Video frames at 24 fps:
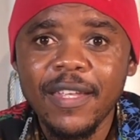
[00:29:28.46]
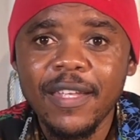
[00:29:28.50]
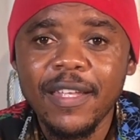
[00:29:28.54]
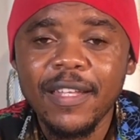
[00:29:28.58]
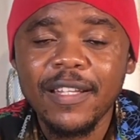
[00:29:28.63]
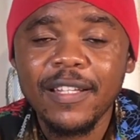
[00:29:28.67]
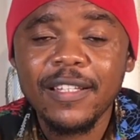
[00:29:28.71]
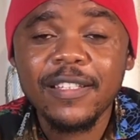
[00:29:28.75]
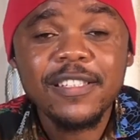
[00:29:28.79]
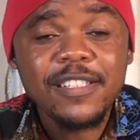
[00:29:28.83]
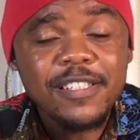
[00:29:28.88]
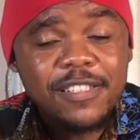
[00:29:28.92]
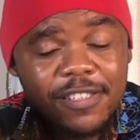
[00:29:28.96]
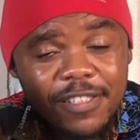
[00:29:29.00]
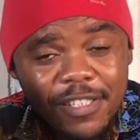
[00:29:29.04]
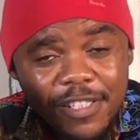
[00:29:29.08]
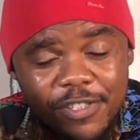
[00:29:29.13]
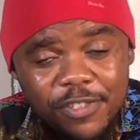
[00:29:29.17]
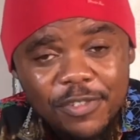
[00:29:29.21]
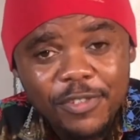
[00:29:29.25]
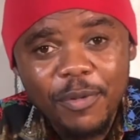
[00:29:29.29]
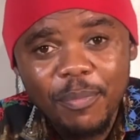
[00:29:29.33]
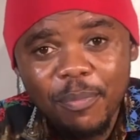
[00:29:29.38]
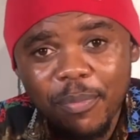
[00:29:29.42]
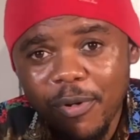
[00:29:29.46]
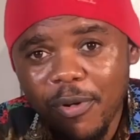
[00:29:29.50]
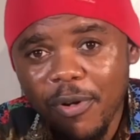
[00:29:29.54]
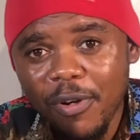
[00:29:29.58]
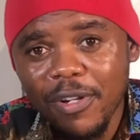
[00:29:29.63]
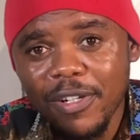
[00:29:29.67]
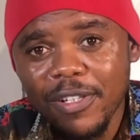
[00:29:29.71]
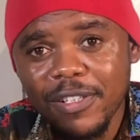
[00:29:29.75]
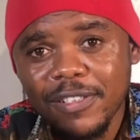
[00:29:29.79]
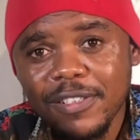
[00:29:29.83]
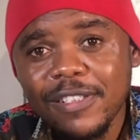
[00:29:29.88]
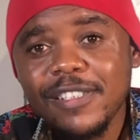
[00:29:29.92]
This is your plug.
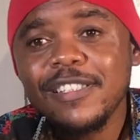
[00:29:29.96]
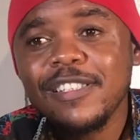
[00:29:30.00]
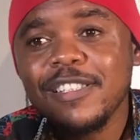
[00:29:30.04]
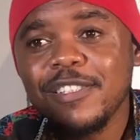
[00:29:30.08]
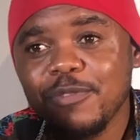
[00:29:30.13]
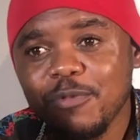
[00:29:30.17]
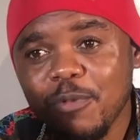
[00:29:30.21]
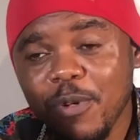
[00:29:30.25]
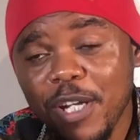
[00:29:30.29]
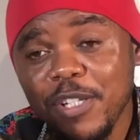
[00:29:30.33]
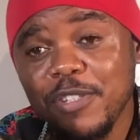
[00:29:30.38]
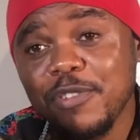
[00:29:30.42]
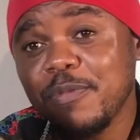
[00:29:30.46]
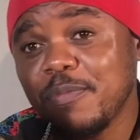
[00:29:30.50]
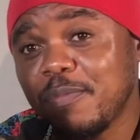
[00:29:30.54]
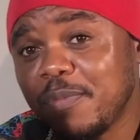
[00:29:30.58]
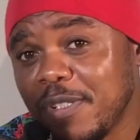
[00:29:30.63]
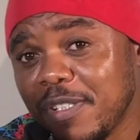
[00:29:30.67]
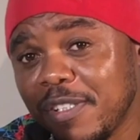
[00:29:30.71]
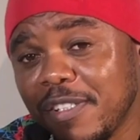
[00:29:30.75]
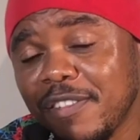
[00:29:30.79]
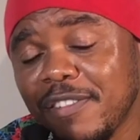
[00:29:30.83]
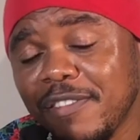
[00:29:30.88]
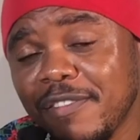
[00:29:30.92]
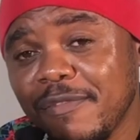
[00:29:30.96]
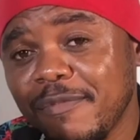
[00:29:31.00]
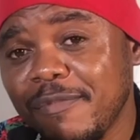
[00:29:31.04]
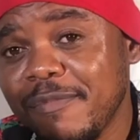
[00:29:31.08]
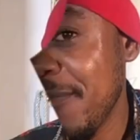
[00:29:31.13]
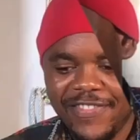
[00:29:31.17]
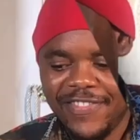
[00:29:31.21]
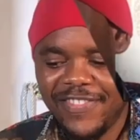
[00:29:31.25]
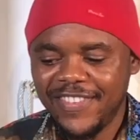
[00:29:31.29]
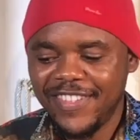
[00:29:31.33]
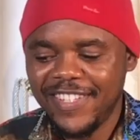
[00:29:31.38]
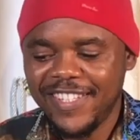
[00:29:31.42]
This is where to be.
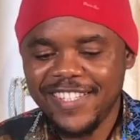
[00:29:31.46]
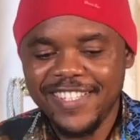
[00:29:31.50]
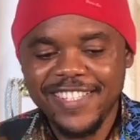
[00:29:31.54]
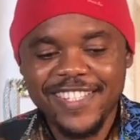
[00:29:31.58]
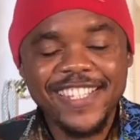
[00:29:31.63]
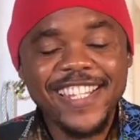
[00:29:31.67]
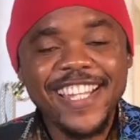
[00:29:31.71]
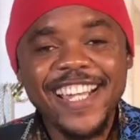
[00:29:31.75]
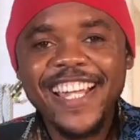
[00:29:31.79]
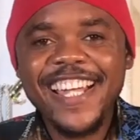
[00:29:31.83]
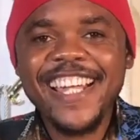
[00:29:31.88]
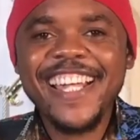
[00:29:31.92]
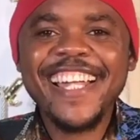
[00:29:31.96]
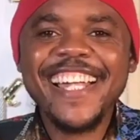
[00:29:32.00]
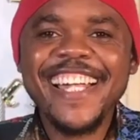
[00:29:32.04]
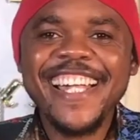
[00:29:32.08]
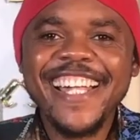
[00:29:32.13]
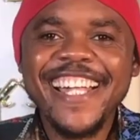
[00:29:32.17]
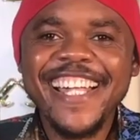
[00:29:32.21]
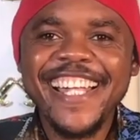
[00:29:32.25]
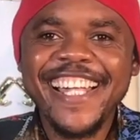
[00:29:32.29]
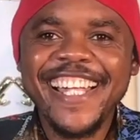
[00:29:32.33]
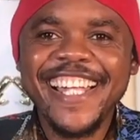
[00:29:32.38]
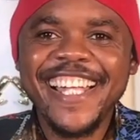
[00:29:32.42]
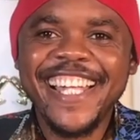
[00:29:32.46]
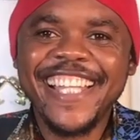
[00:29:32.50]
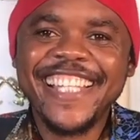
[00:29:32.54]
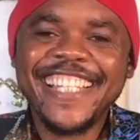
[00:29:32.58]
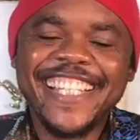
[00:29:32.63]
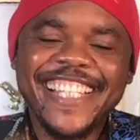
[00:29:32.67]
Yeah.